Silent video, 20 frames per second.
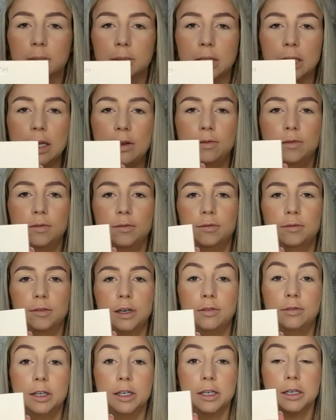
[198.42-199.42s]

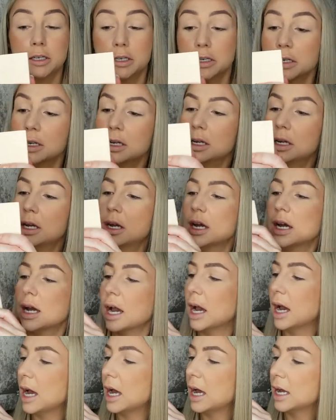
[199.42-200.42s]
leaflet,
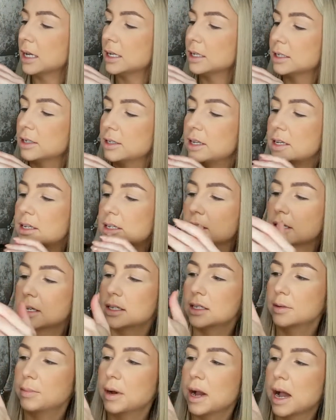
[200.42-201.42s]
and this
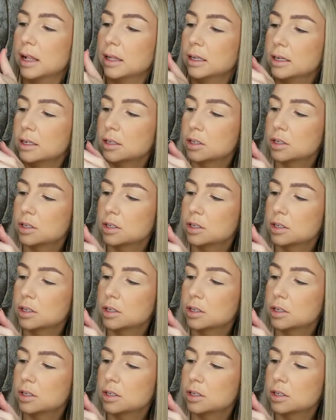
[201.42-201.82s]
is the palette.